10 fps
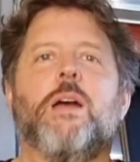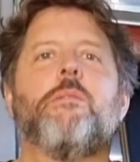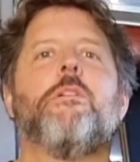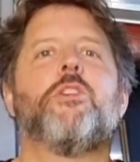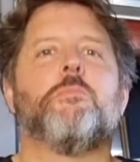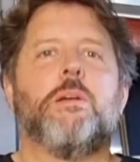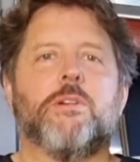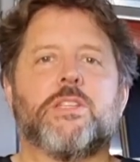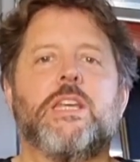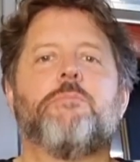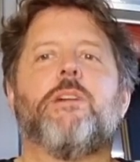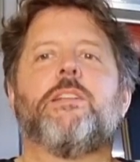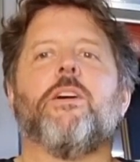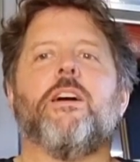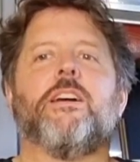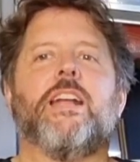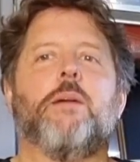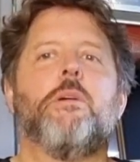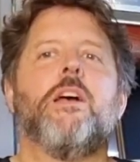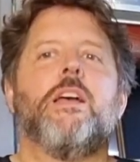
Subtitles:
Maybe we must keep that diagram.